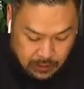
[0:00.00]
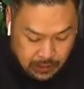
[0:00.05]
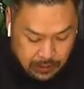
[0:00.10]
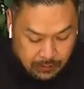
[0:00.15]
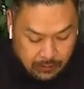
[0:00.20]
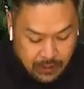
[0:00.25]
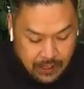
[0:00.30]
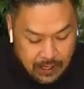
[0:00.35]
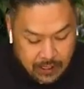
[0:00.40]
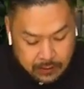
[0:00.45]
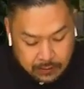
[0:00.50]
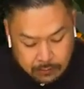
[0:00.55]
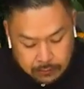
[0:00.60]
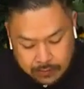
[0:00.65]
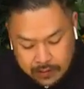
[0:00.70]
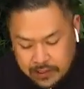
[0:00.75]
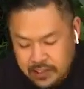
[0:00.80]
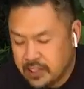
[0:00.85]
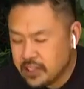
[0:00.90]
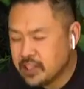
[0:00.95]
And then,
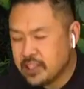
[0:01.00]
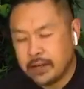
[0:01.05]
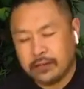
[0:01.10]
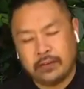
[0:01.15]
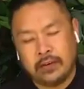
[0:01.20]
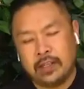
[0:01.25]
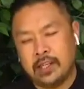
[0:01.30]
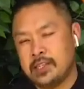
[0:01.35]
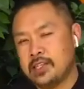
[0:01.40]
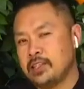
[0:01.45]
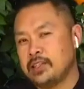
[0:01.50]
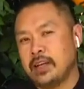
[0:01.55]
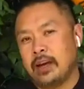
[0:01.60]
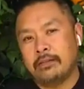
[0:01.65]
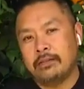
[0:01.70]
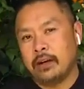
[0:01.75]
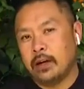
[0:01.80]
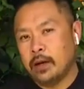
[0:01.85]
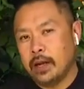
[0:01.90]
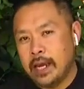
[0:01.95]
this is different. This is
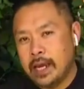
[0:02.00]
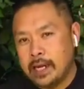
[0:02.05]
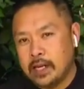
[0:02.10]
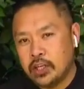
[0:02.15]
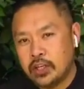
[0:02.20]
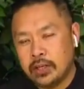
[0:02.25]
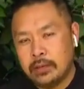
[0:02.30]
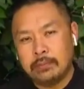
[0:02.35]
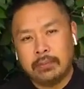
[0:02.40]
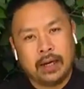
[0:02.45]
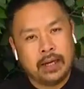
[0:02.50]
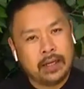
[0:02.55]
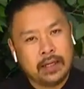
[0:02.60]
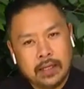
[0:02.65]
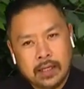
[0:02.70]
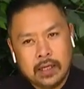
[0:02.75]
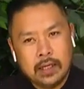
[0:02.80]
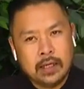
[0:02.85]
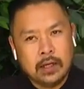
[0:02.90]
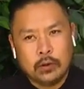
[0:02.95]
not very Asian, but
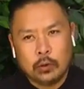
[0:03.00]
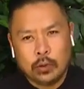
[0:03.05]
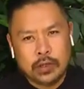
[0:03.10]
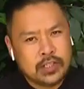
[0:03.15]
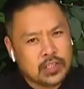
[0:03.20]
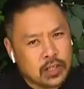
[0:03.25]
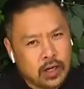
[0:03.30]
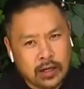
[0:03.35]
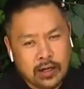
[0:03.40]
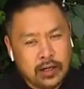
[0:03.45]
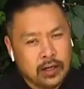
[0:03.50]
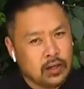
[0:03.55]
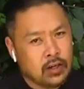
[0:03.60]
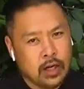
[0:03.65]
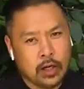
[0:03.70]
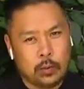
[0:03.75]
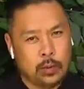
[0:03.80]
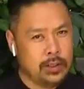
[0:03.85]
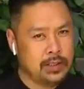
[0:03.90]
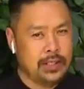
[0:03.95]
we're starting to
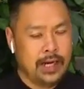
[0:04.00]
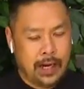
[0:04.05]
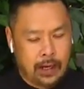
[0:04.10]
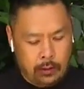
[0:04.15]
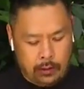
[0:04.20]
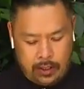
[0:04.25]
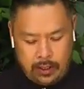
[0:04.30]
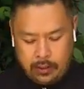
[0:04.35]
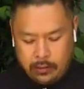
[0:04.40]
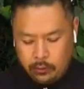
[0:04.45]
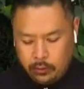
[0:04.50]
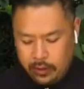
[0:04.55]
cook with dairy.